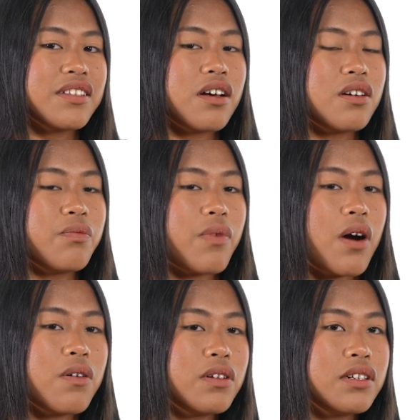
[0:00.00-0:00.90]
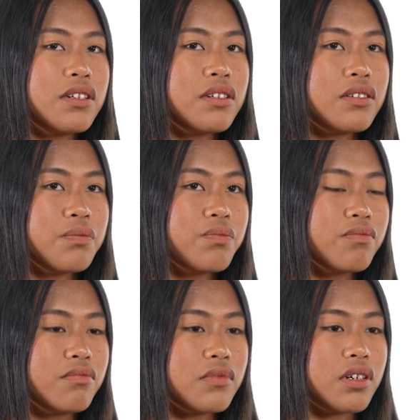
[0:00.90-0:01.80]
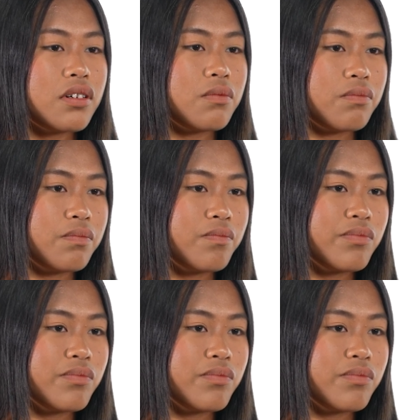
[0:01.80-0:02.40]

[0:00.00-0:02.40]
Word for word: Um, I want to um,